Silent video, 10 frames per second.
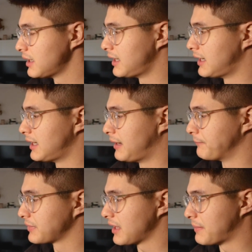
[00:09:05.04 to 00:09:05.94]

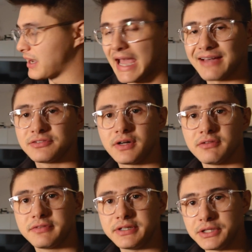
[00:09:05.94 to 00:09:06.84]
About half of
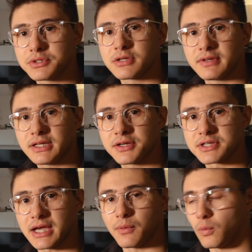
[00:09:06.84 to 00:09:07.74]
all YouTube
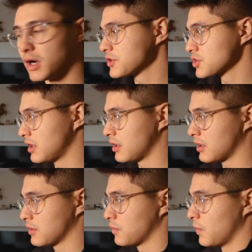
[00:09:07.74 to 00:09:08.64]
videos I watch
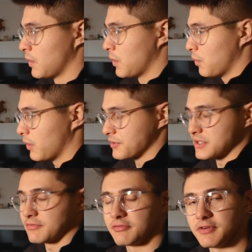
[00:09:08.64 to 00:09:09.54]
are what are
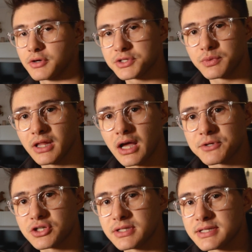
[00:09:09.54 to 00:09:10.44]
different focus wheel
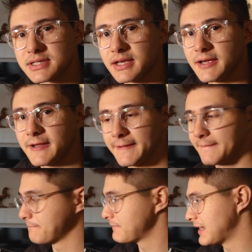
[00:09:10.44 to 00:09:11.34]
options,
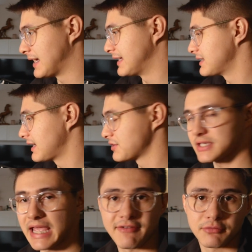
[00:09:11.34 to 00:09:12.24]
and I
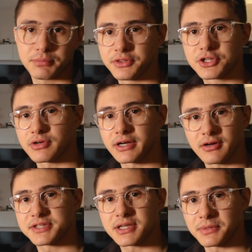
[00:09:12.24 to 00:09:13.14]
just haven't pulled the trigger
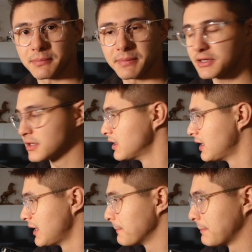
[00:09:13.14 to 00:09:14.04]
on something better.
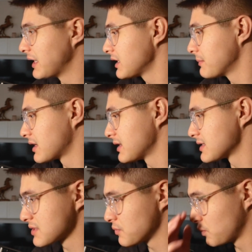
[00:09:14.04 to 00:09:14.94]
Mainly
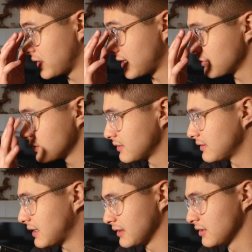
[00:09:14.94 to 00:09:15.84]
because
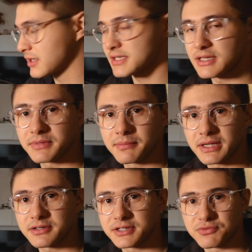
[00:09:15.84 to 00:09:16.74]
whenever I look at something
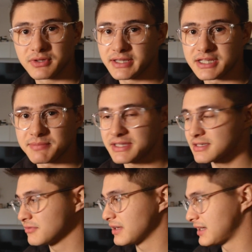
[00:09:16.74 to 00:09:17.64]
better, it's really
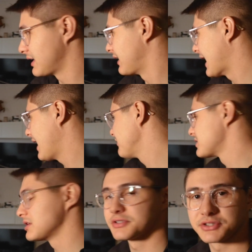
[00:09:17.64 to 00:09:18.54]
expensive, and I have a
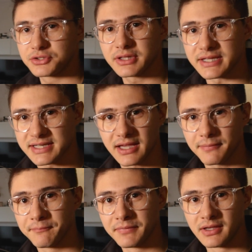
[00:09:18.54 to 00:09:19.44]
Tilta Nucleus
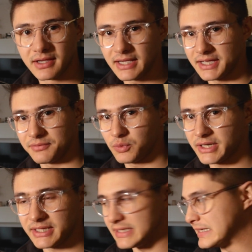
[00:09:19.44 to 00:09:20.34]
M, and
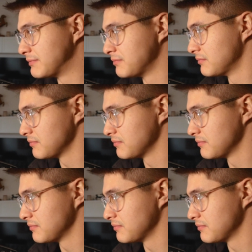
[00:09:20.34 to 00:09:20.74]
when I need